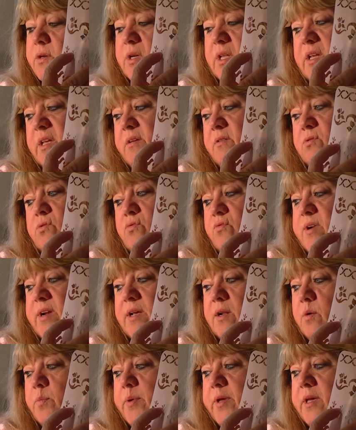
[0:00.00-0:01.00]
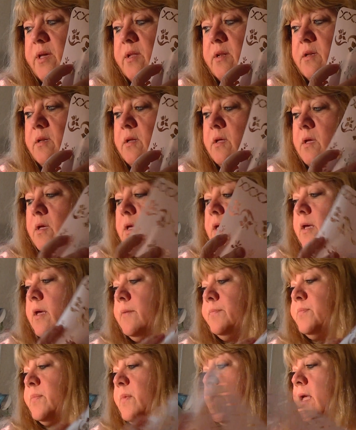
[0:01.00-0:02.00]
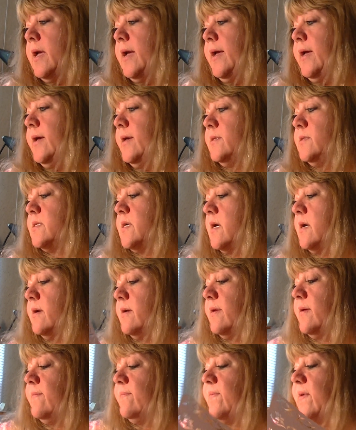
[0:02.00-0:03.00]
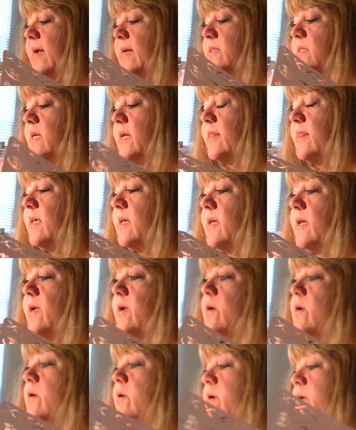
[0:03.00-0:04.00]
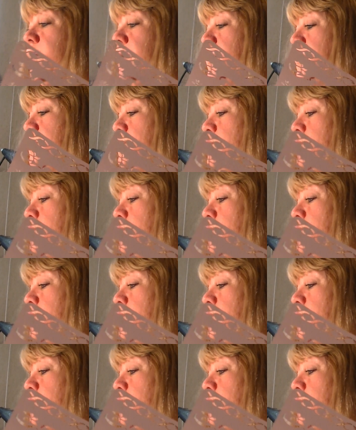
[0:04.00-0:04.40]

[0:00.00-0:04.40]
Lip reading: can use a regular pen. And in fact, I think here is